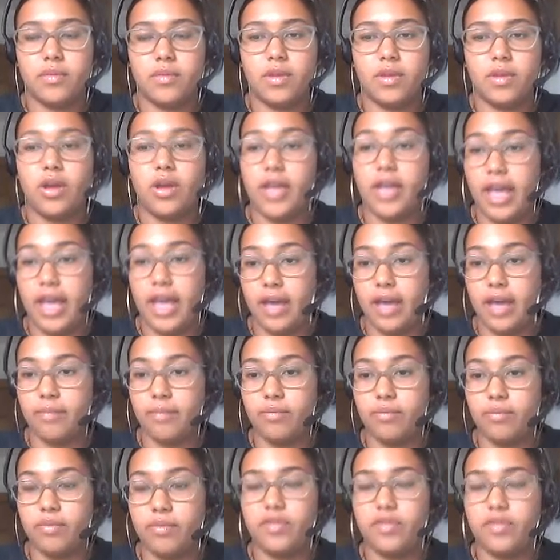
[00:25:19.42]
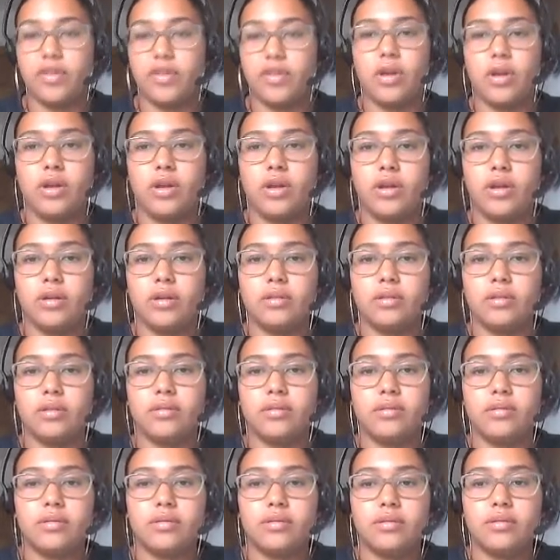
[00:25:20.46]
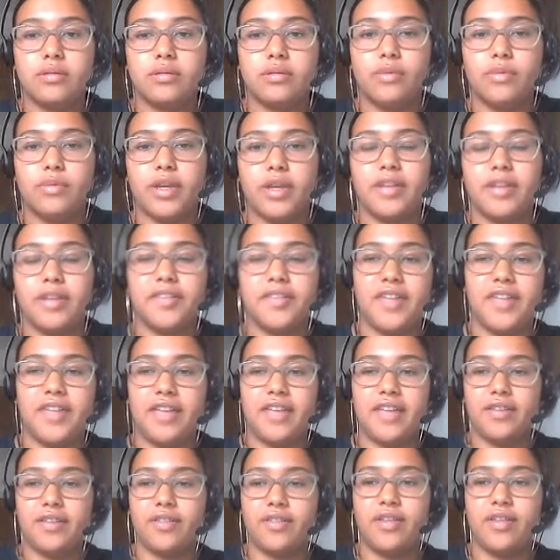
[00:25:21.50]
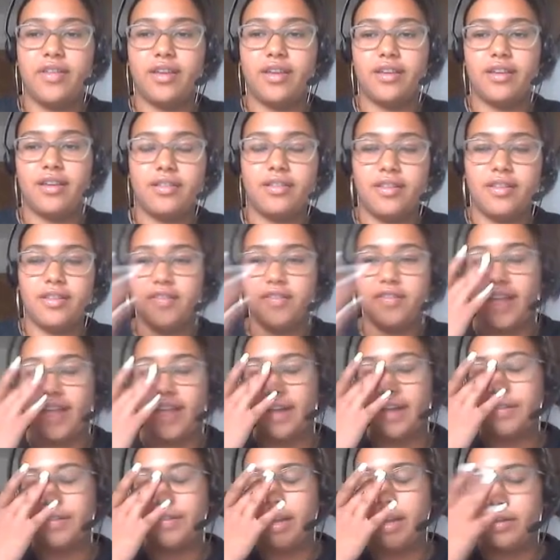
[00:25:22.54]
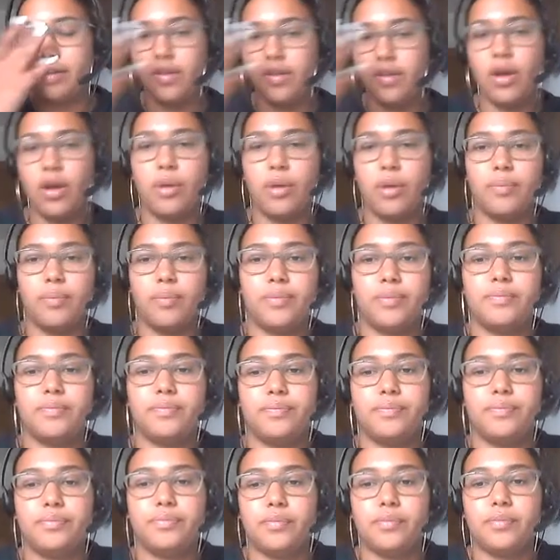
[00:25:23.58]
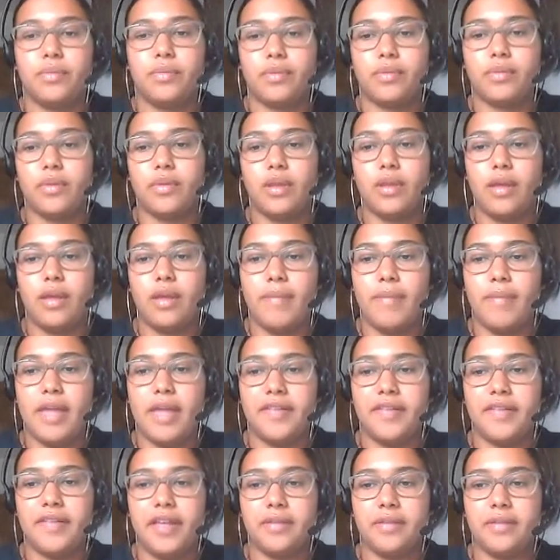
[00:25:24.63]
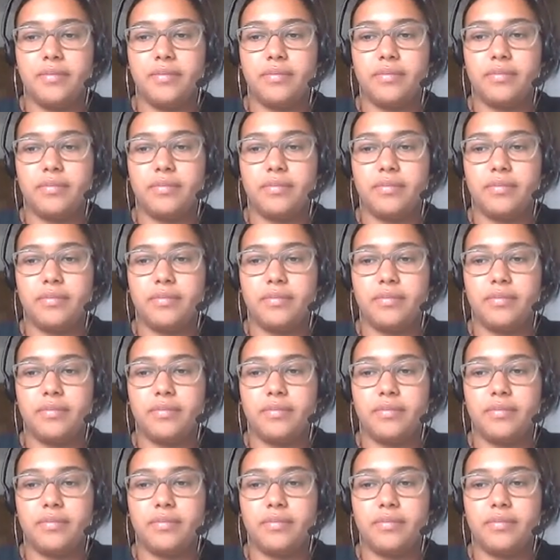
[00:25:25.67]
Okay, so we can see that the star stands up. Amazing.